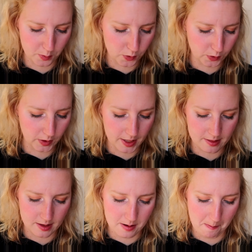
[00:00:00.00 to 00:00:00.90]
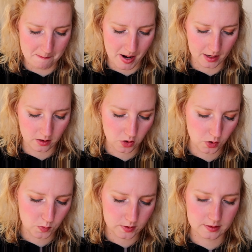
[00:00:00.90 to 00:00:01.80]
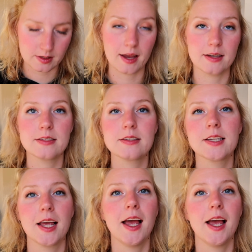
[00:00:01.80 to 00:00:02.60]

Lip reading: oil in the mango scent,